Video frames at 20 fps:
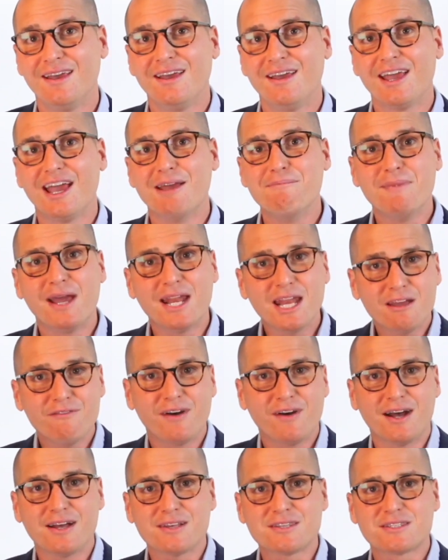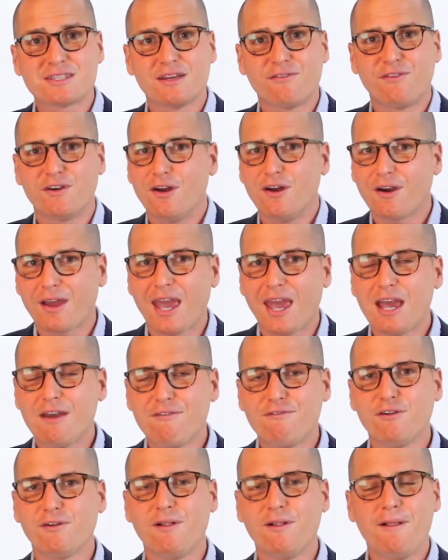And many of us, if we're not
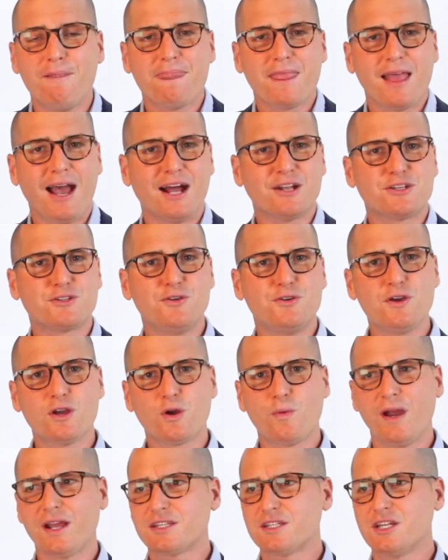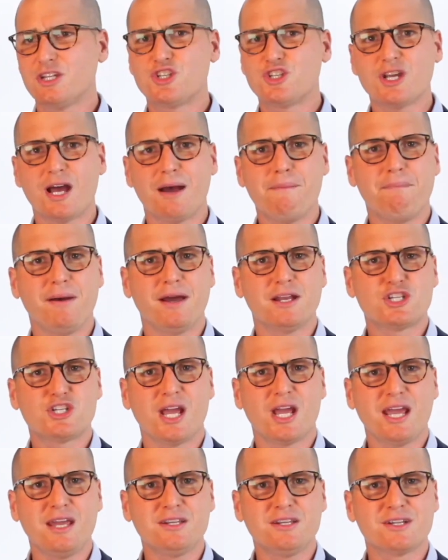careful, are too quick to jump at
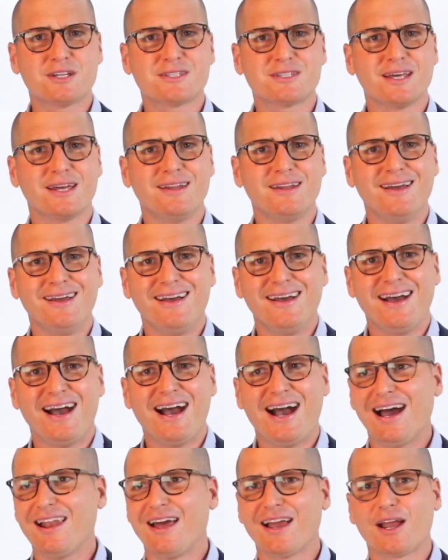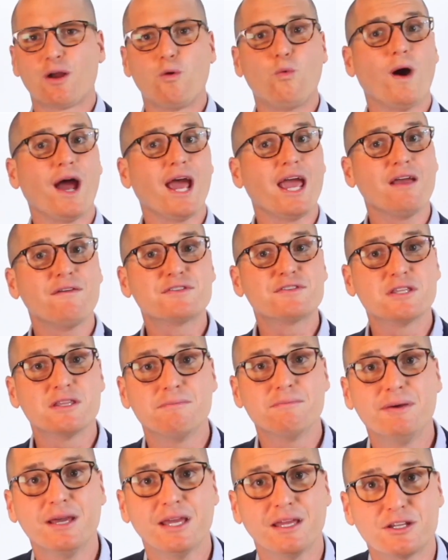changes that are like waves at the
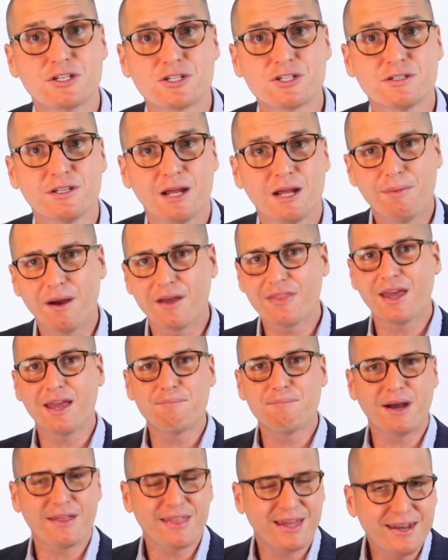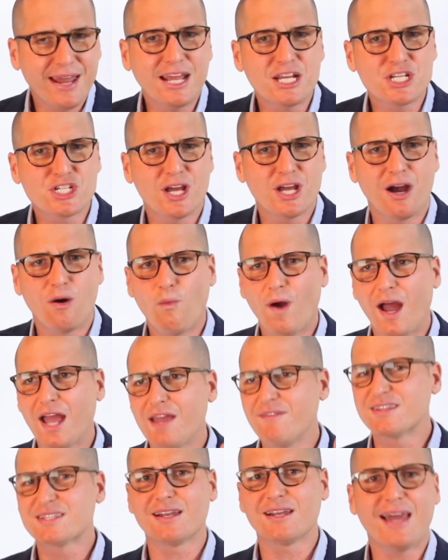beach. By their nature, a
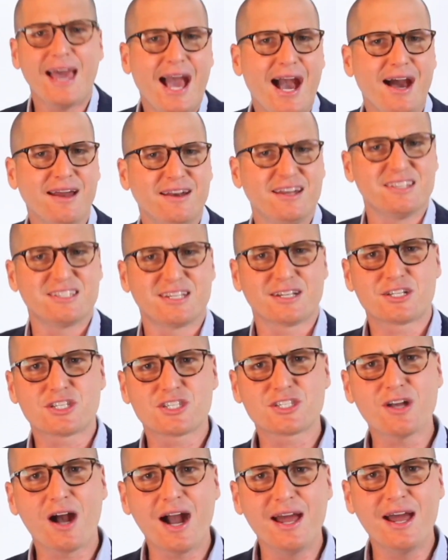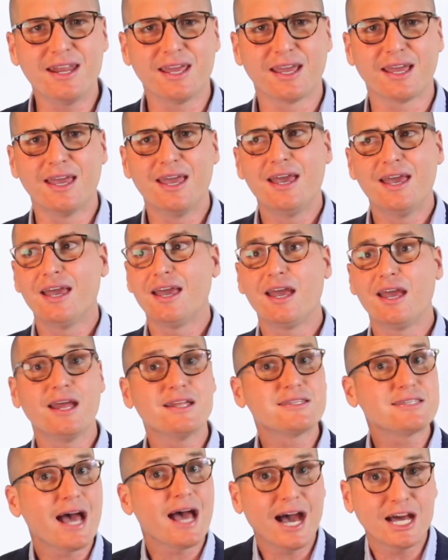wave is loud and it's exciting.
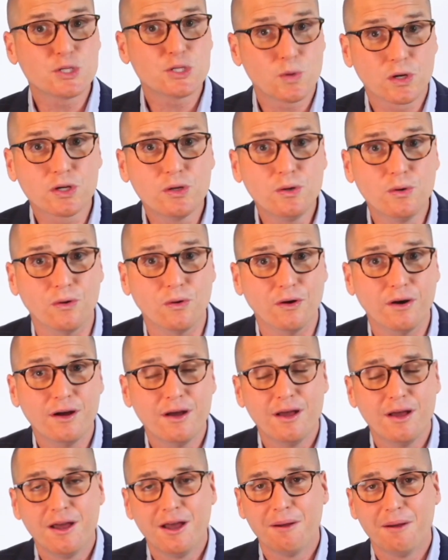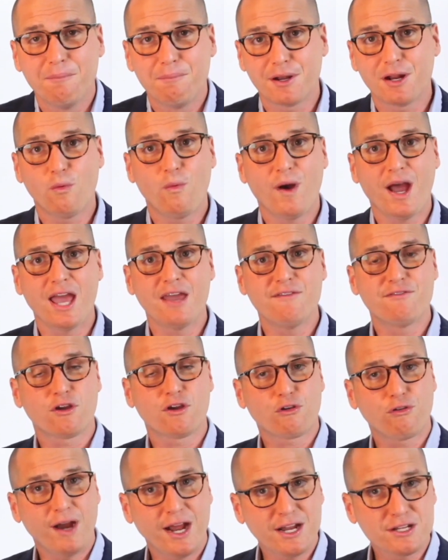It's hard to ignore. But a wave
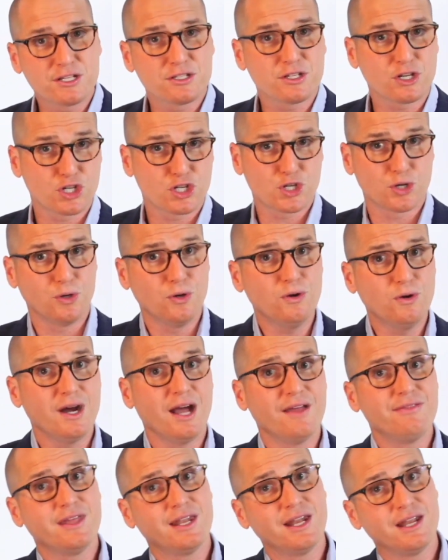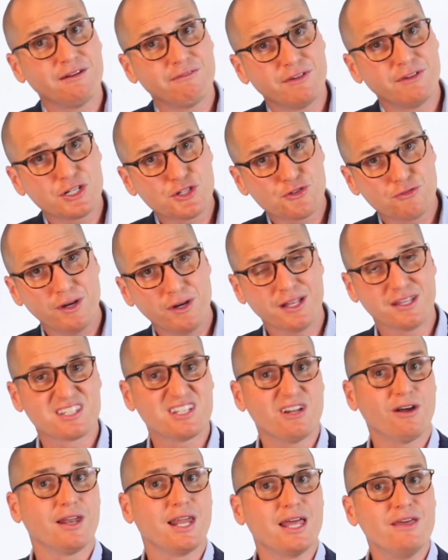crashes ashore and then it retreats,
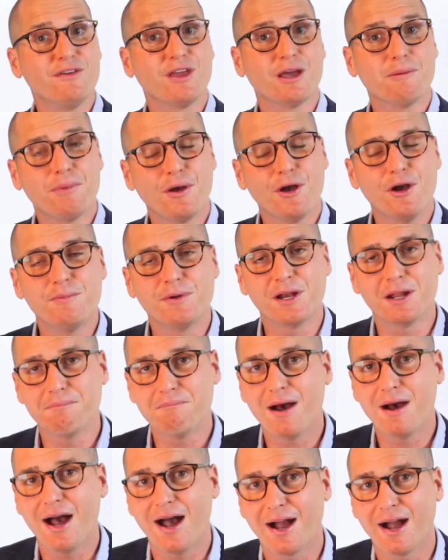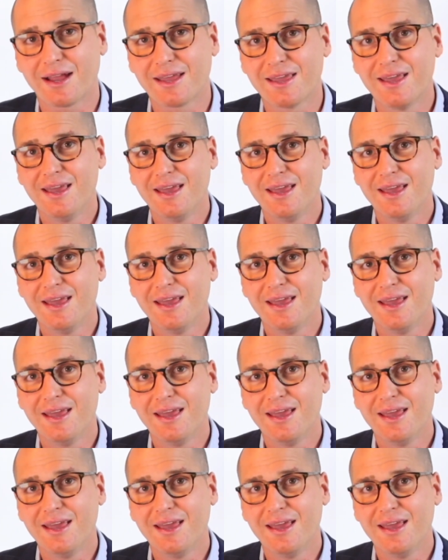not leaving a permanent mark.